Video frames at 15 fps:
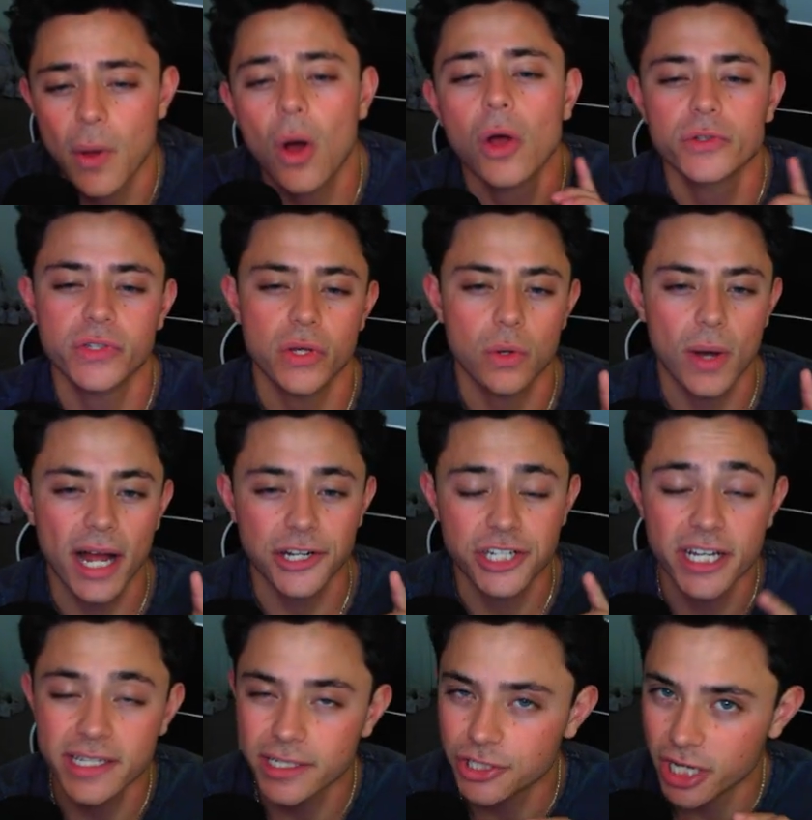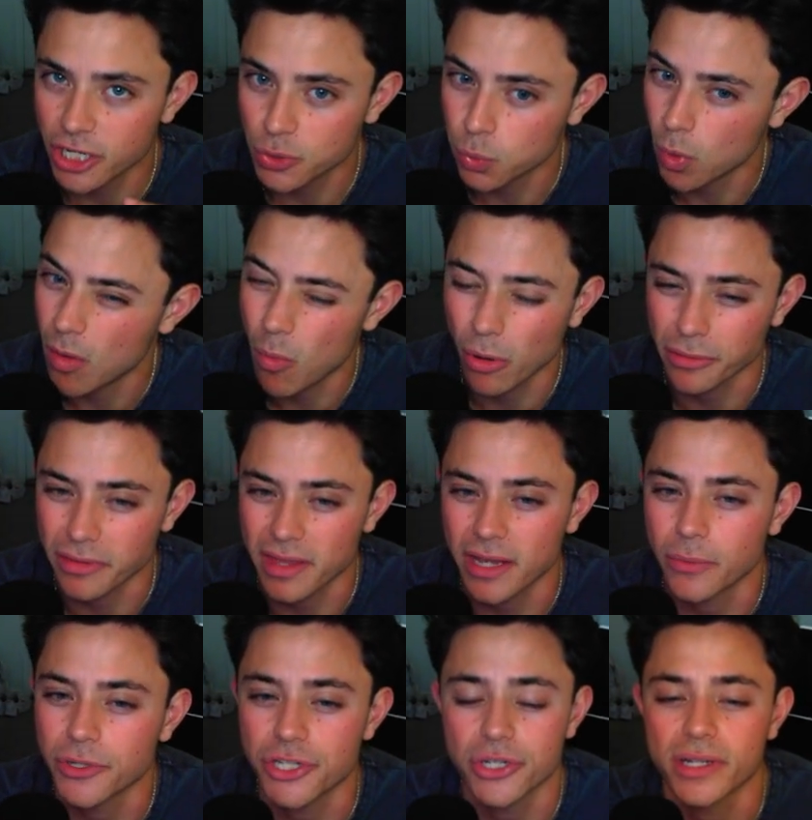also, actually, I did change one more thing
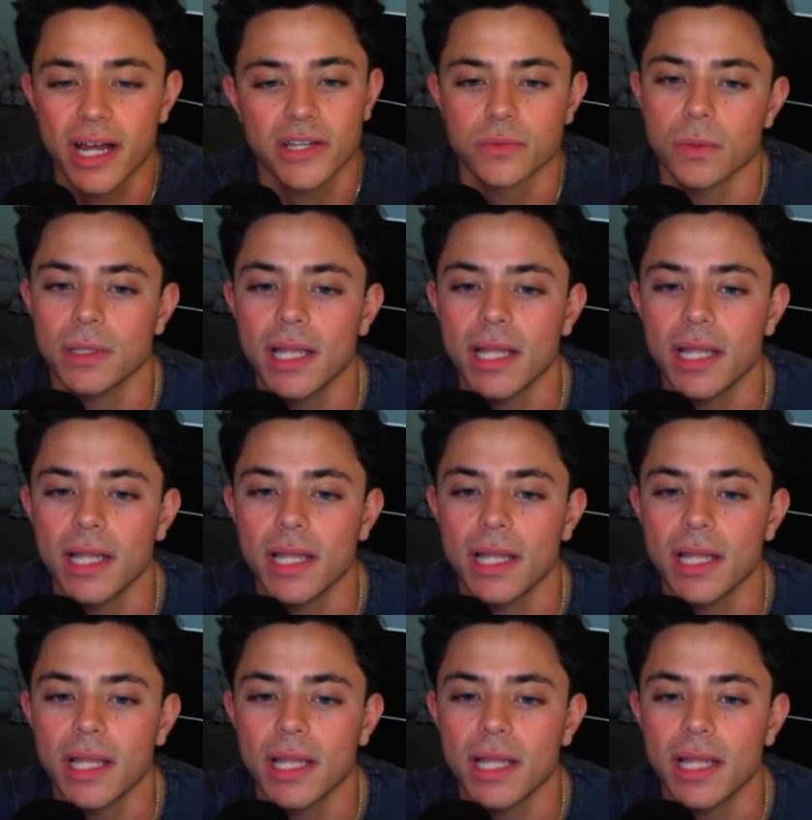which you guys will